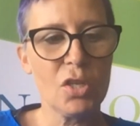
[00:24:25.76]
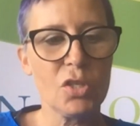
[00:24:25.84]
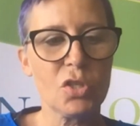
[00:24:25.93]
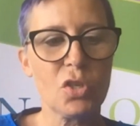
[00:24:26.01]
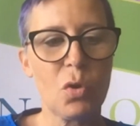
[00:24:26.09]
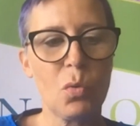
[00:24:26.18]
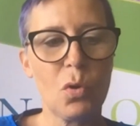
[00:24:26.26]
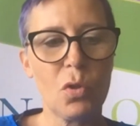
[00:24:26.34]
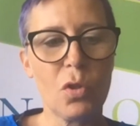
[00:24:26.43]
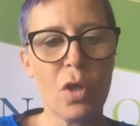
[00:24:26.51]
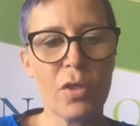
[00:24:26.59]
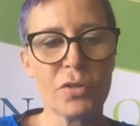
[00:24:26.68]
So
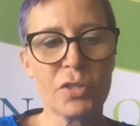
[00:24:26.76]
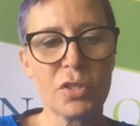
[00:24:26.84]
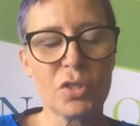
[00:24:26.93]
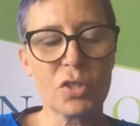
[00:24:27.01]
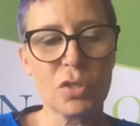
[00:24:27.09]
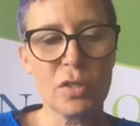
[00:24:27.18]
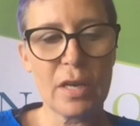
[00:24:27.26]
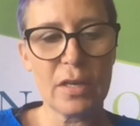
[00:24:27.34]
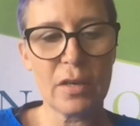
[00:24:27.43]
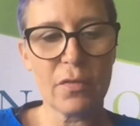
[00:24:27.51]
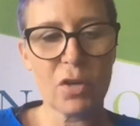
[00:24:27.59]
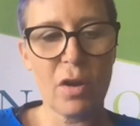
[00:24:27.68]
the other thing
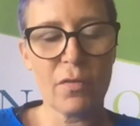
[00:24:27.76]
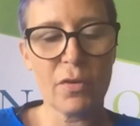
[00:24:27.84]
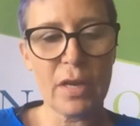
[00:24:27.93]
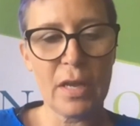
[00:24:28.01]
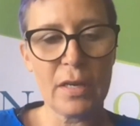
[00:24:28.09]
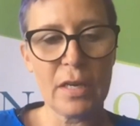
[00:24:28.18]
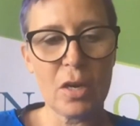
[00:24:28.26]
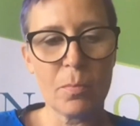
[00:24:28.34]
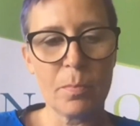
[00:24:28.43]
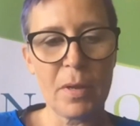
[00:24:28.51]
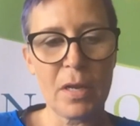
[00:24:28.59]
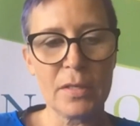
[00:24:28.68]
you've covered in here,
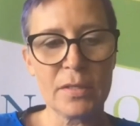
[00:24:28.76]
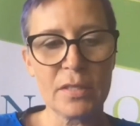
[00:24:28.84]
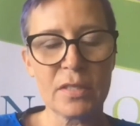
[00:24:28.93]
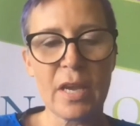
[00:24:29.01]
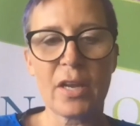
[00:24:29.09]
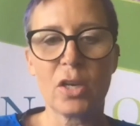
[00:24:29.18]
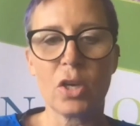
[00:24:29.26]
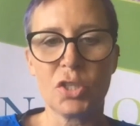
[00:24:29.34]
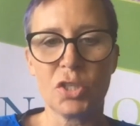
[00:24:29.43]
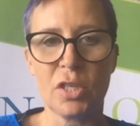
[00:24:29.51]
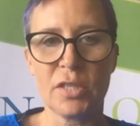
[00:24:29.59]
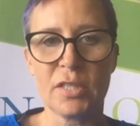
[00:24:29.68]
Bill, is the
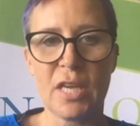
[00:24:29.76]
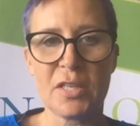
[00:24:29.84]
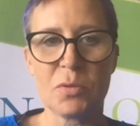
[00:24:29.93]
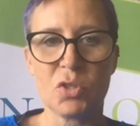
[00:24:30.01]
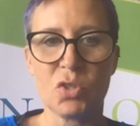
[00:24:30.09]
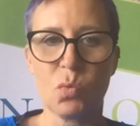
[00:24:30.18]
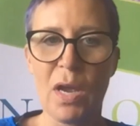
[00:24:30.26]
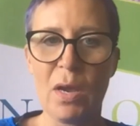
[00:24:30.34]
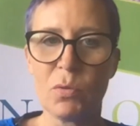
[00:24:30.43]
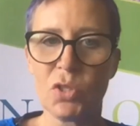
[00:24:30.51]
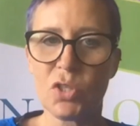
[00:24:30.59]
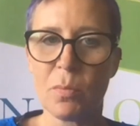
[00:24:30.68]
psychological assessment. So why
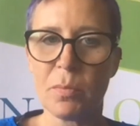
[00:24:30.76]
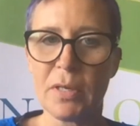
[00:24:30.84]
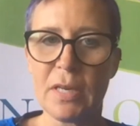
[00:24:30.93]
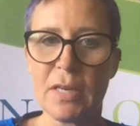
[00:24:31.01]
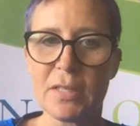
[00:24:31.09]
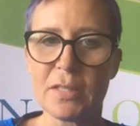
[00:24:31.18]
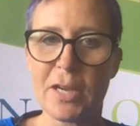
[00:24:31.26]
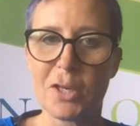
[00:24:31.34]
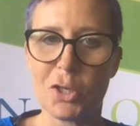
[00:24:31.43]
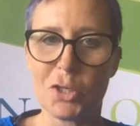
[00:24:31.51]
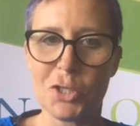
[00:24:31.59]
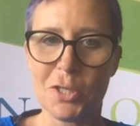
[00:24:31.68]
would somebody need a
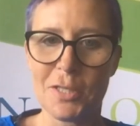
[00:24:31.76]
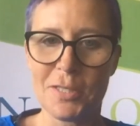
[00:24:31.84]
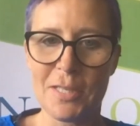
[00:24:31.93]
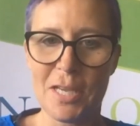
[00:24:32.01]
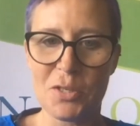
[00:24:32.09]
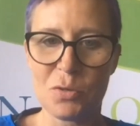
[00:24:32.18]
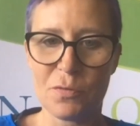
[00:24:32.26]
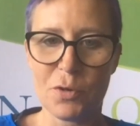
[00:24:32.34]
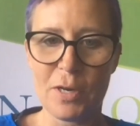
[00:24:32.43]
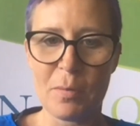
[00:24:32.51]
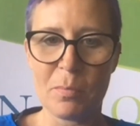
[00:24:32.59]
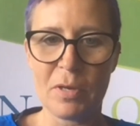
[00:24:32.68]
psychological assessment for
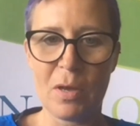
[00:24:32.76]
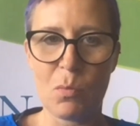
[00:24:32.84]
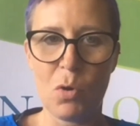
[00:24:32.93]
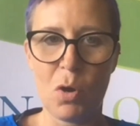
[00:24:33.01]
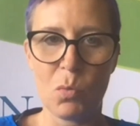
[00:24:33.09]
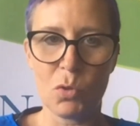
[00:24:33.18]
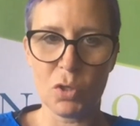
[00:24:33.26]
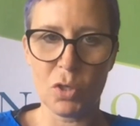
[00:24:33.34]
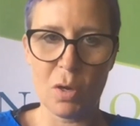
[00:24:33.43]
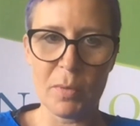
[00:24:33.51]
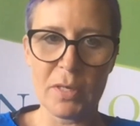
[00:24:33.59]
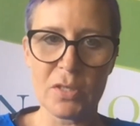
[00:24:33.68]
an implant? What would
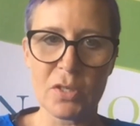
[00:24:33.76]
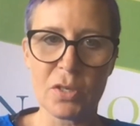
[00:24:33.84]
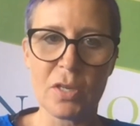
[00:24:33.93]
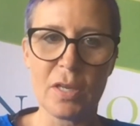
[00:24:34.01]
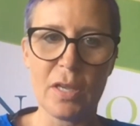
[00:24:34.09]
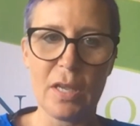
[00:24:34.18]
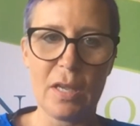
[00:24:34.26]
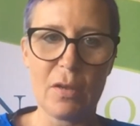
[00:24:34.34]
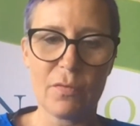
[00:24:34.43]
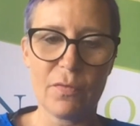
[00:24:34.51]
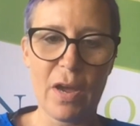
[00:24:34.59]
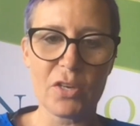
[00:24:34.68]
come into
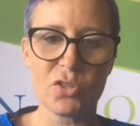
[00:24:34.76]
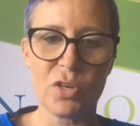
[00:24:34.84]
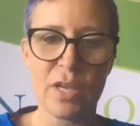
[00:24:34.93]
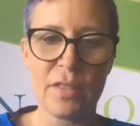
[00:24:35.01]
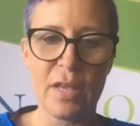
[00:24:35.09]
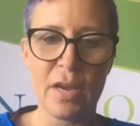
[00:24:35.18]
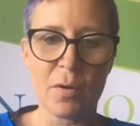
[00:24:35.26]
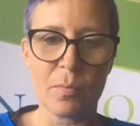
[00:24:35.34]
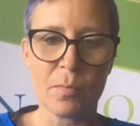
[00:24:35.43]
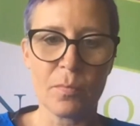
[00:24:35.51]
factor in there?